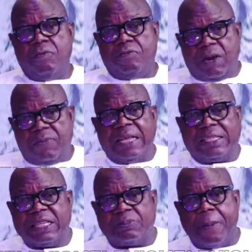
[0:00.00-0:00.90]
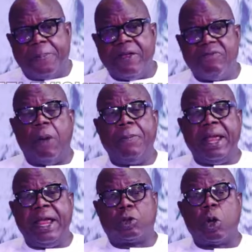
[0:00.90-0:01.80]
whatever this case may be. For
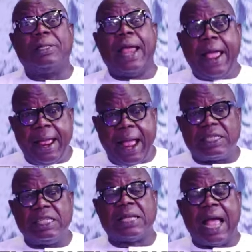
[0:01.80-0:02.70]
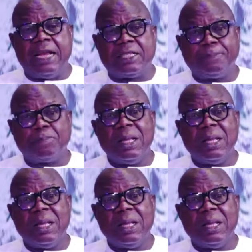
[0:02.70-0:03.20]
me, today, as it stands,